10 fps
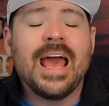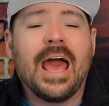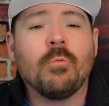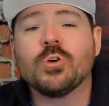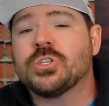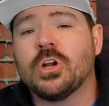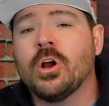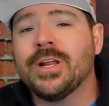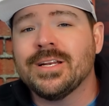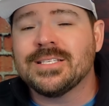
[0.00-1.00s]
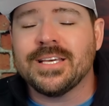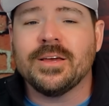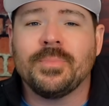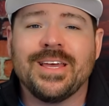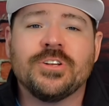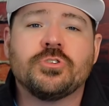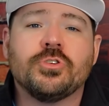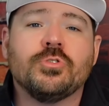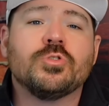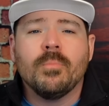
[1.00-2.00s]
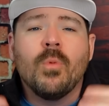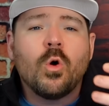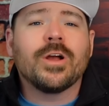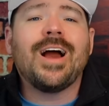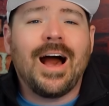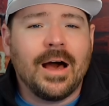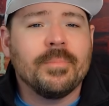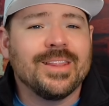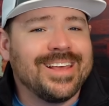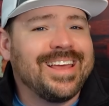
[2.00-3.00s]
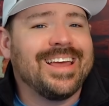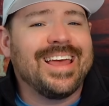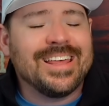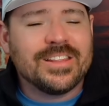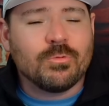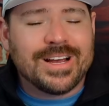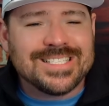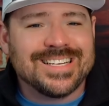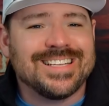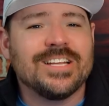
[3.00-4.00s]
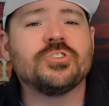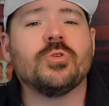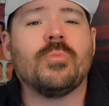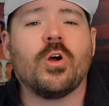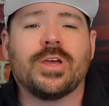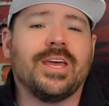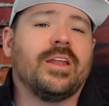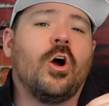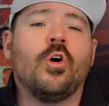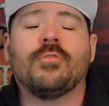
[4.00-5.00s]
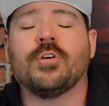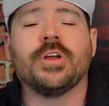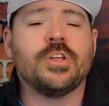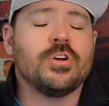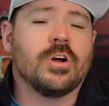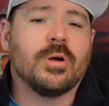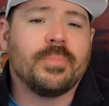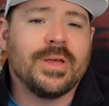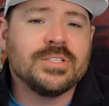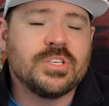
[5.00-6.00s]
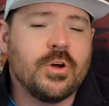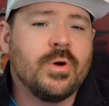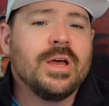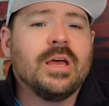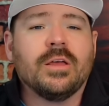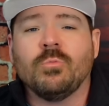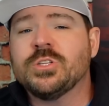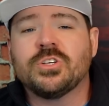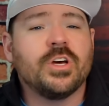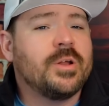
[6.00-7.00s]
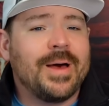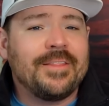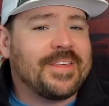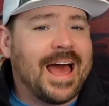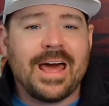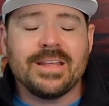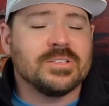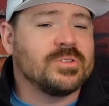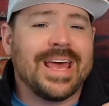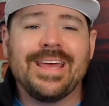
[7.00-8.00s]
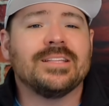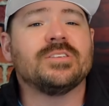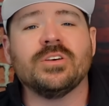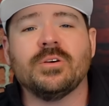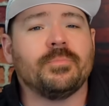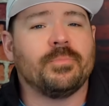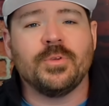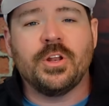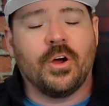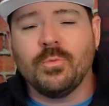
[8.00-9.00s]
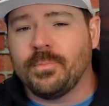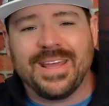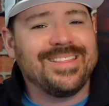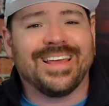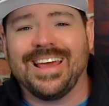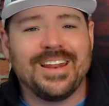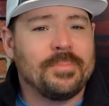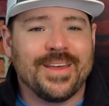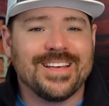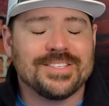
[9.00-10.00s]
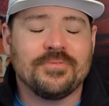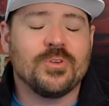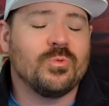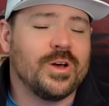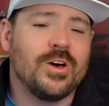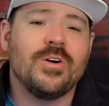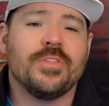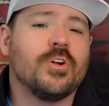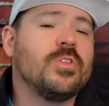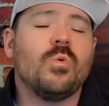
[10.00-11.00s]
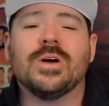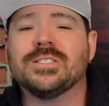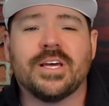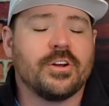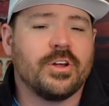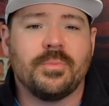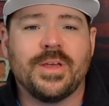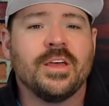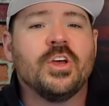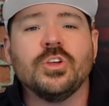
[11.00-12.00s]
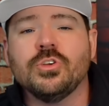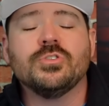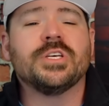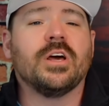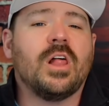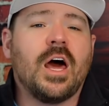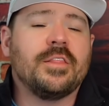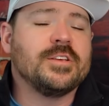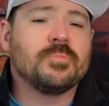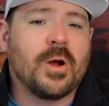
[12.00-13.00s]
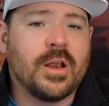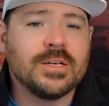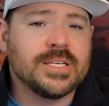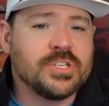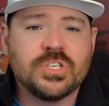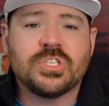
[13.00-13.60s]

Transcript: and we're starting to see it be introduced more commonly in the residential market over in Europe. And so what's good about that is they get to, you know, be the guinea pigs, if you will, and they're the ones that are going to be using a lot of these products. I just